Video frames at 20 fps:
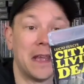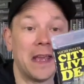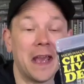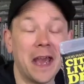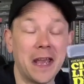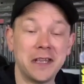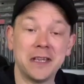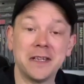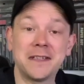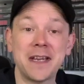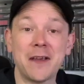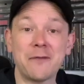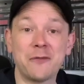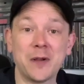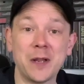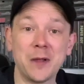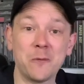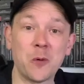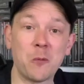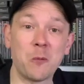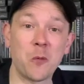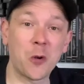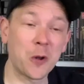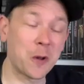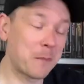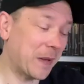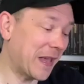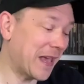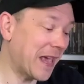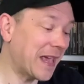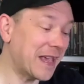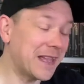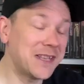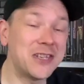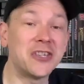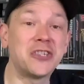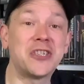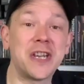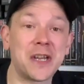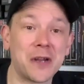And you definitely wouldn't want to be eating
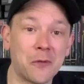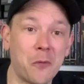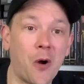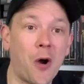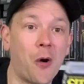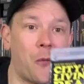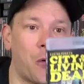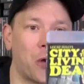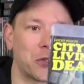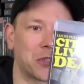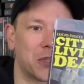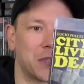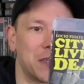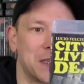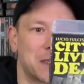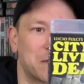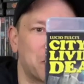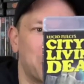your dinner while watching this